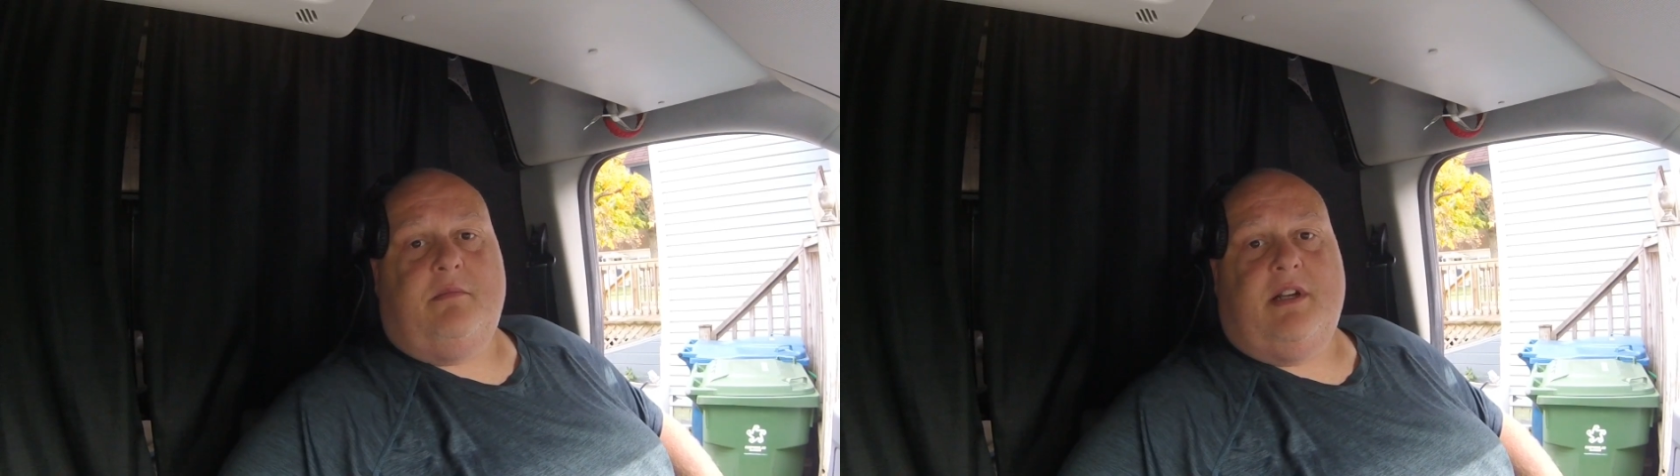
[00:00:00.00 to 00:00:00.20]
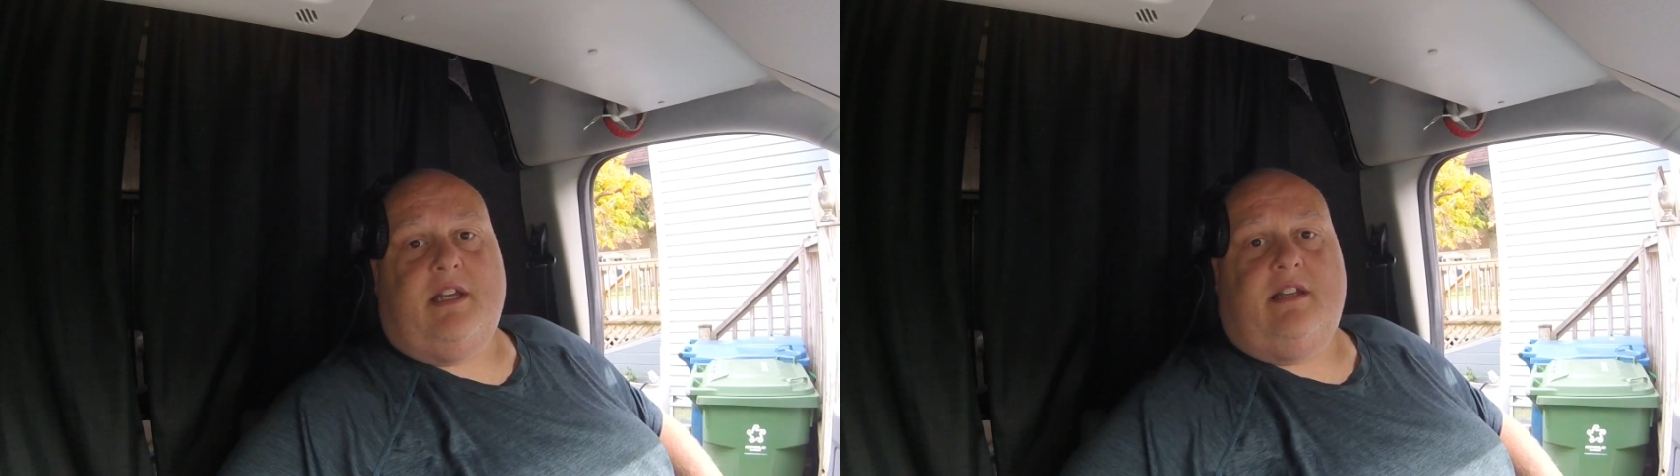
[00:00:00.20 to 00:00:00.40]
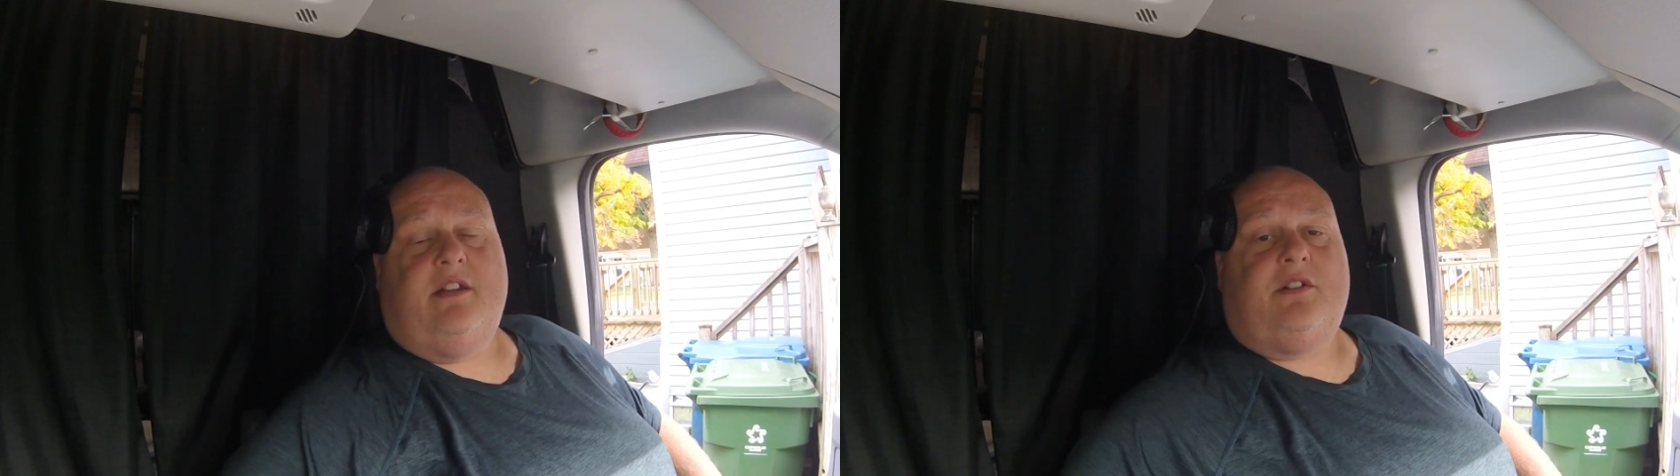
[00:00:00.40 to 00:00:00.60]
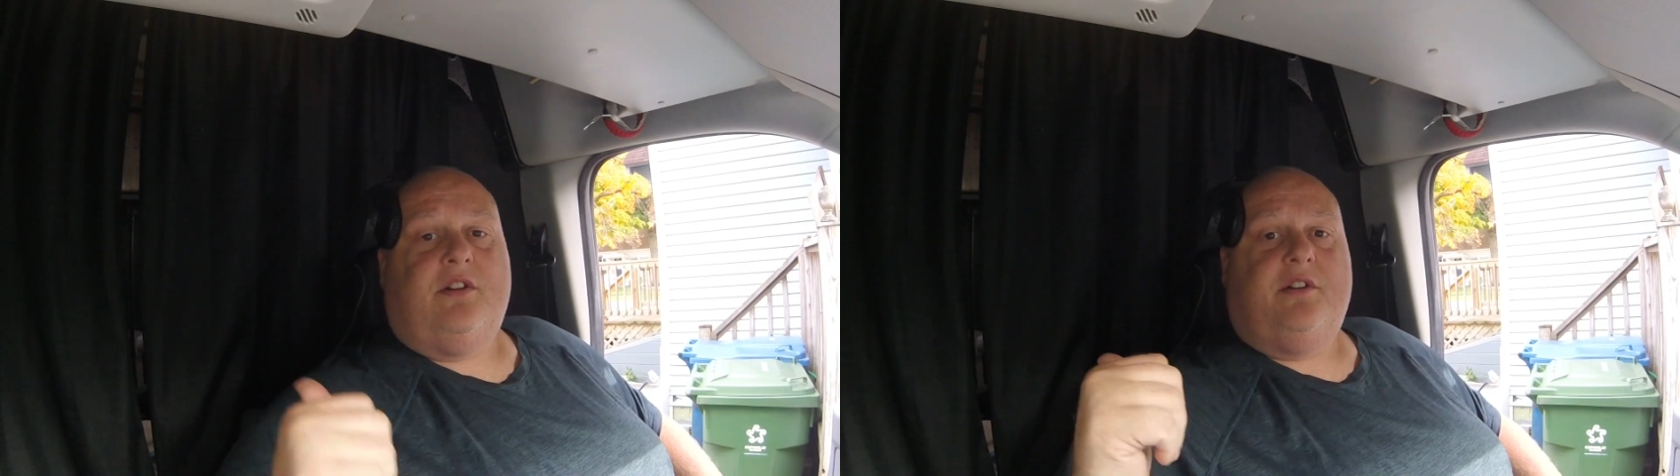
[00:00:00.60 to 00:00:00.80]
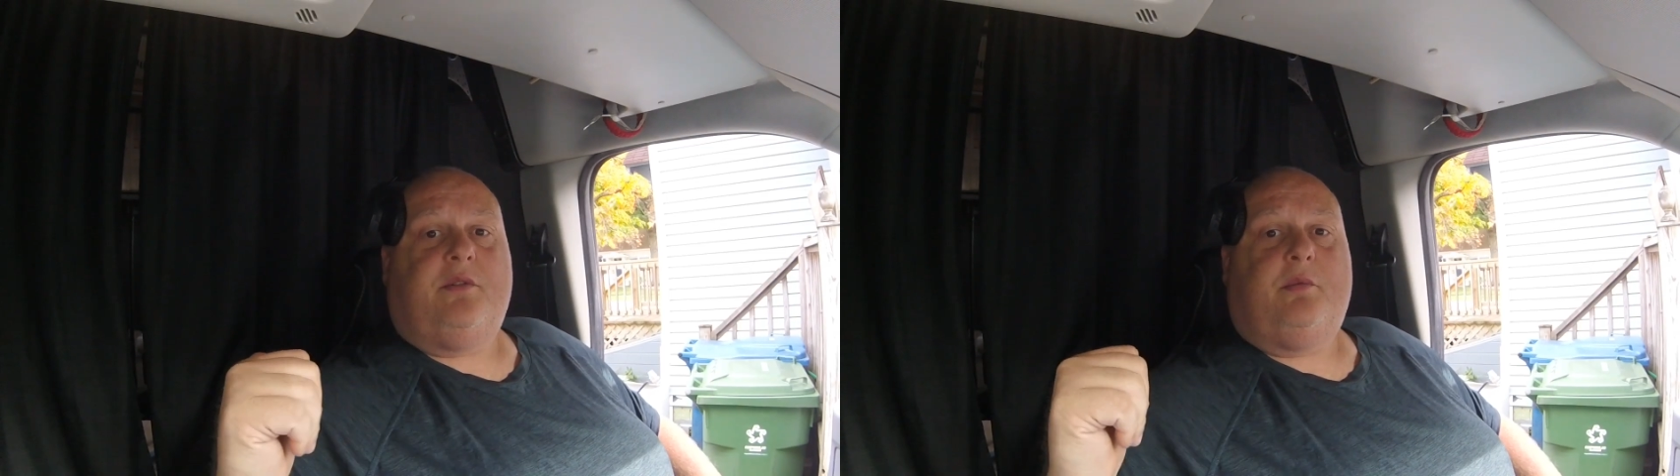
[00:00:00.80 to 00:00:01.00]
I'm gonna get these
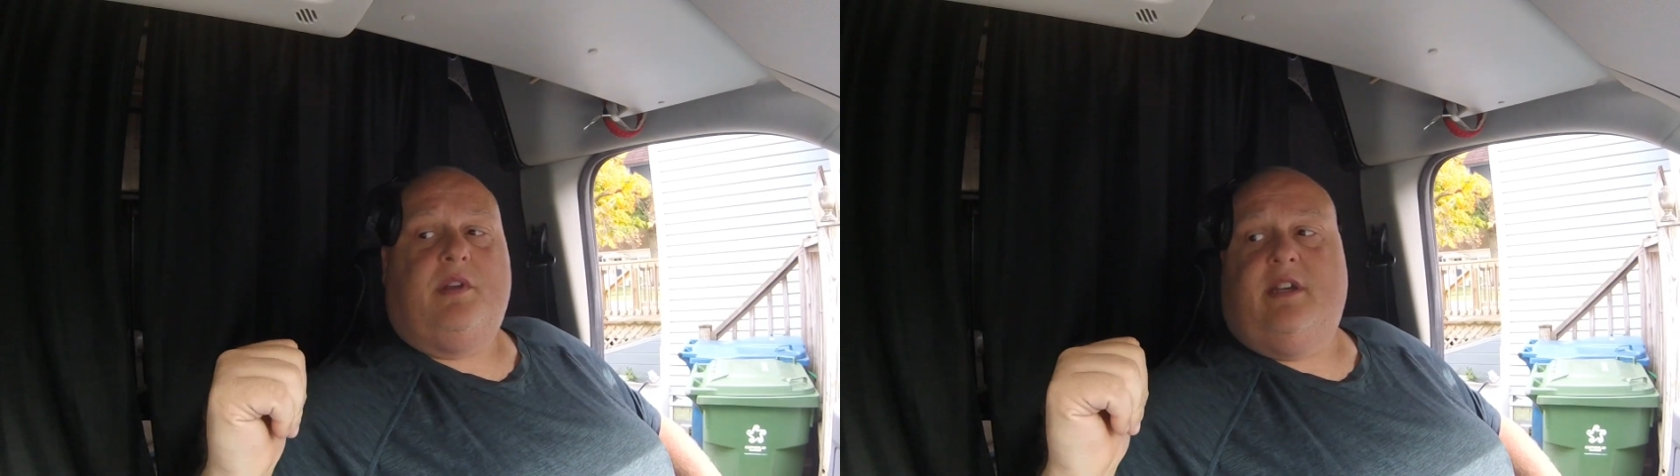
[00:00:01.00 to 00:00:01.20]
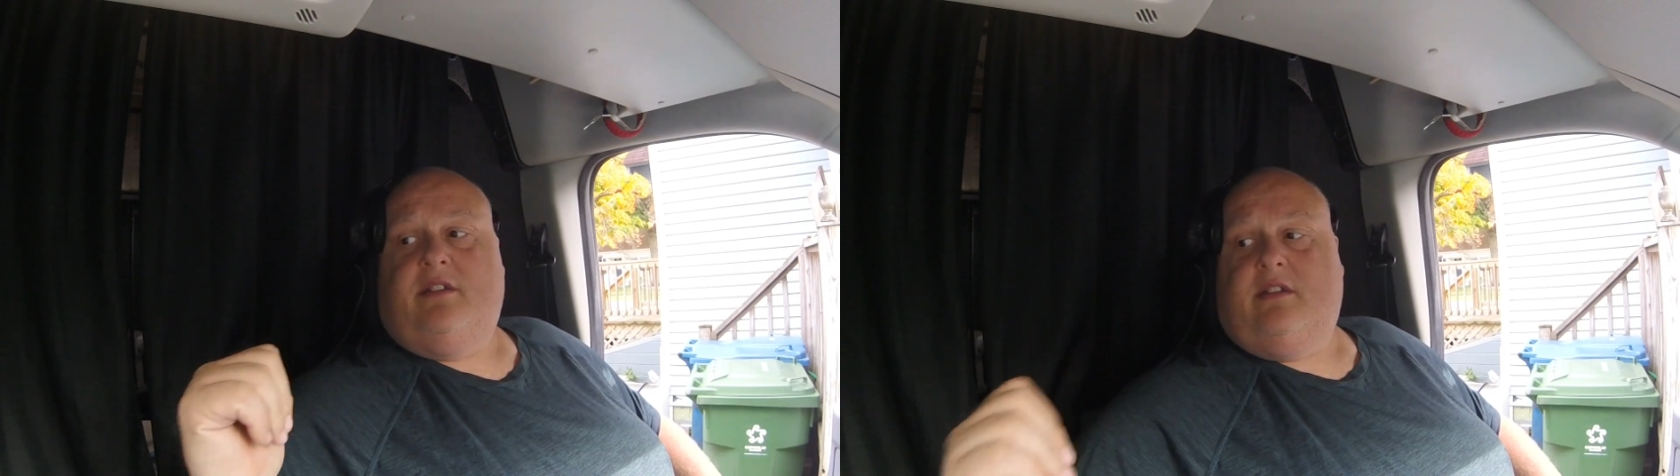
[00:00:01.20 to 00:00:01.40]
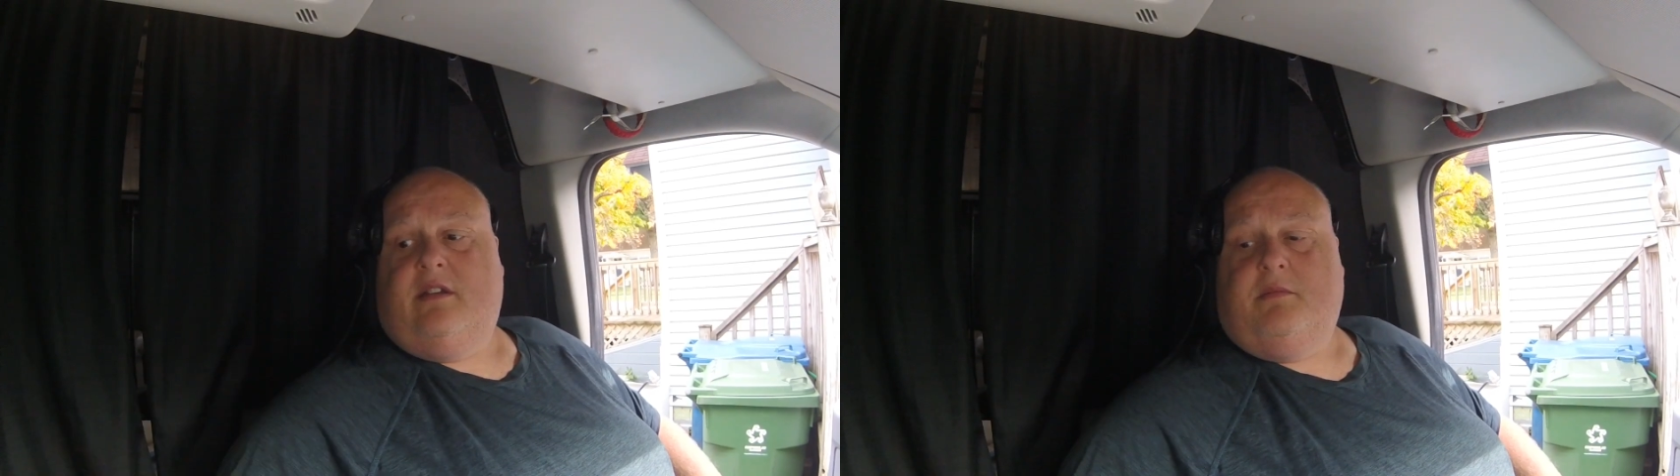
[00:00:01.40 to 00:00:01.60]
curtains replaced.